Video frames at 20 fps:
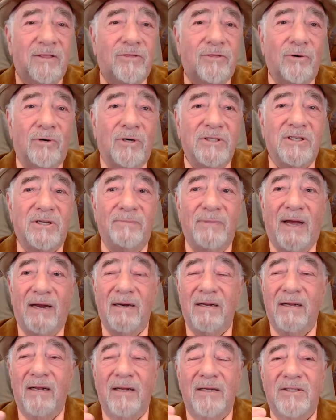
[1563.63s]
thoughts
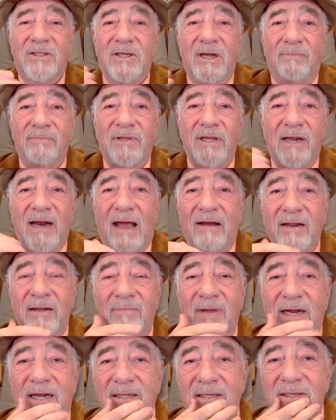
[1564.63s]
about something? How do you
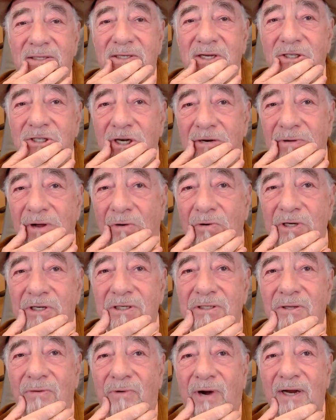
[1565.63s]
make a decision about which
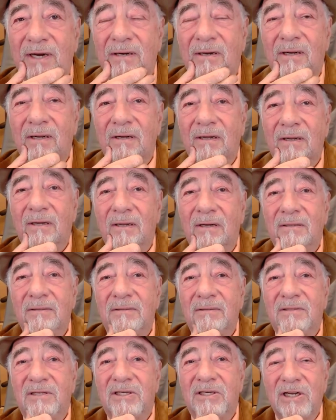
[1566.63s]
is the right
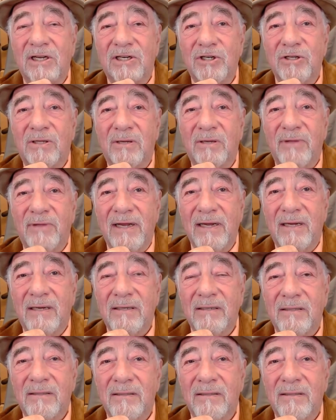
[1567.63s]
decision to make?